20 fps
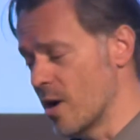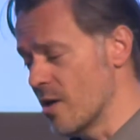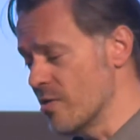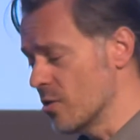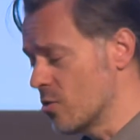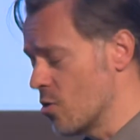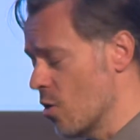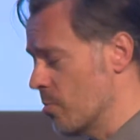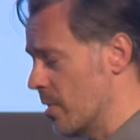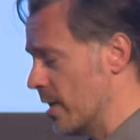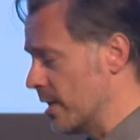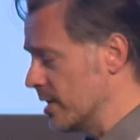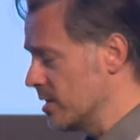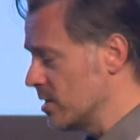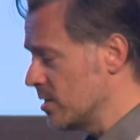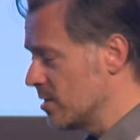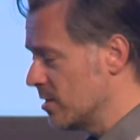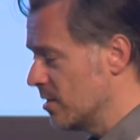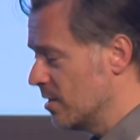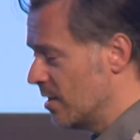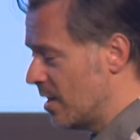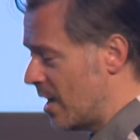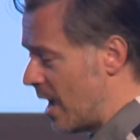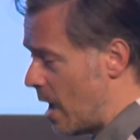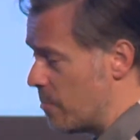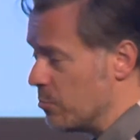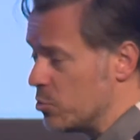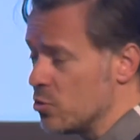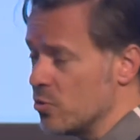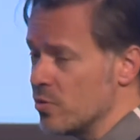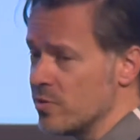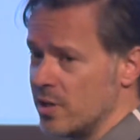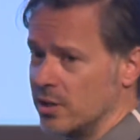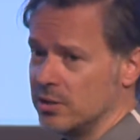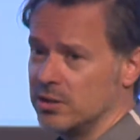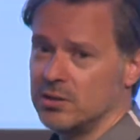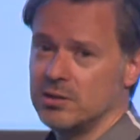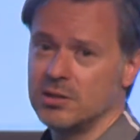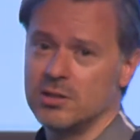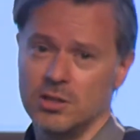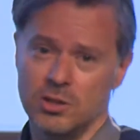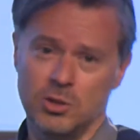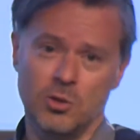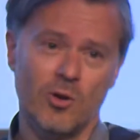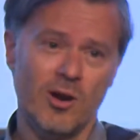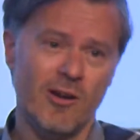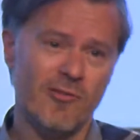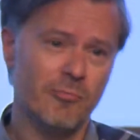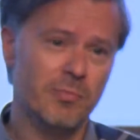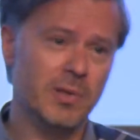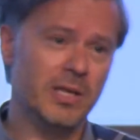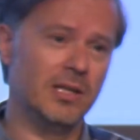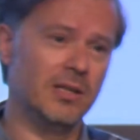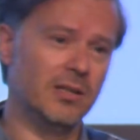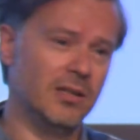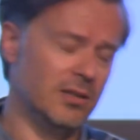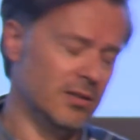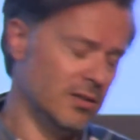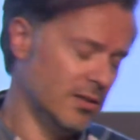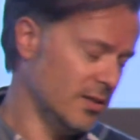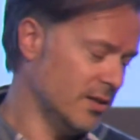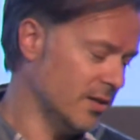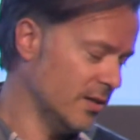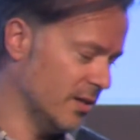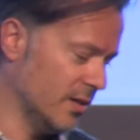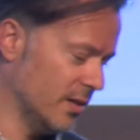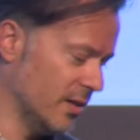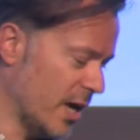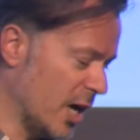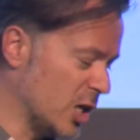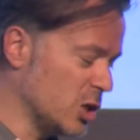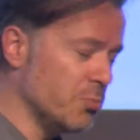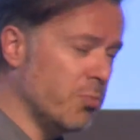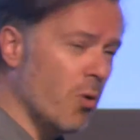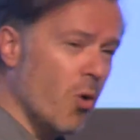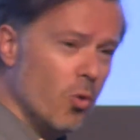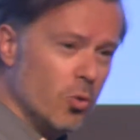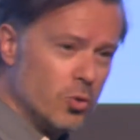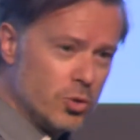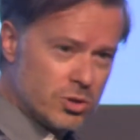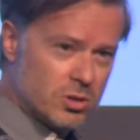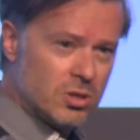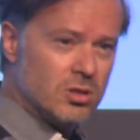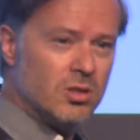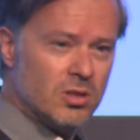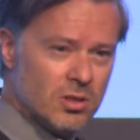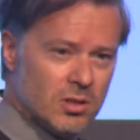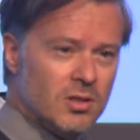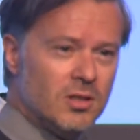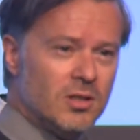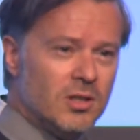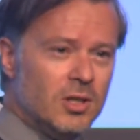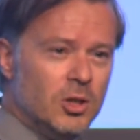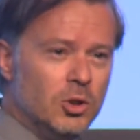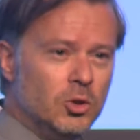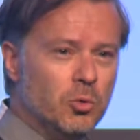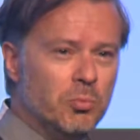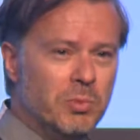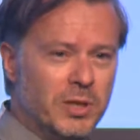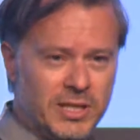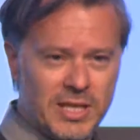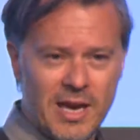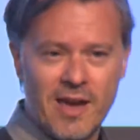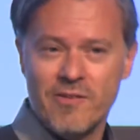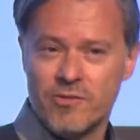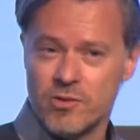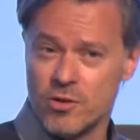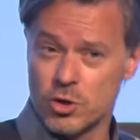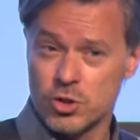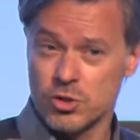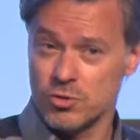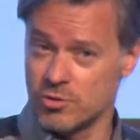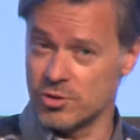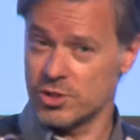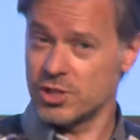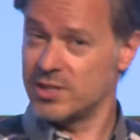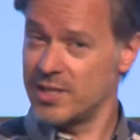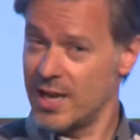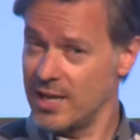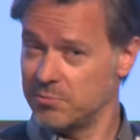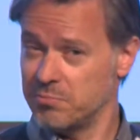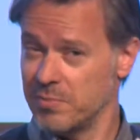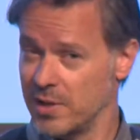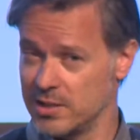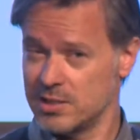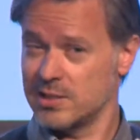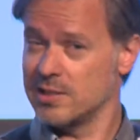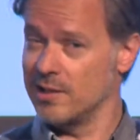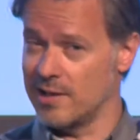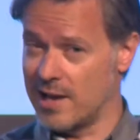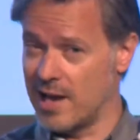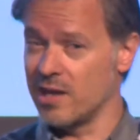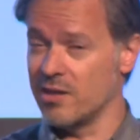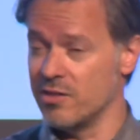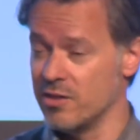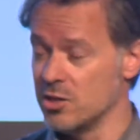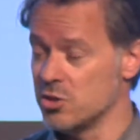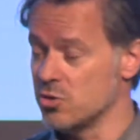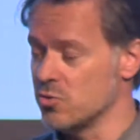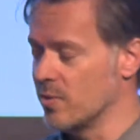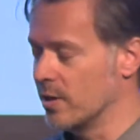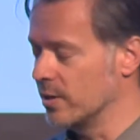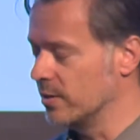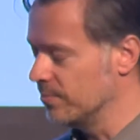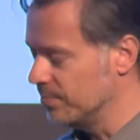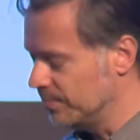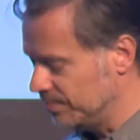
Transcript: other companies, I'm sure that you have been exposed to behaviors or statements like this one.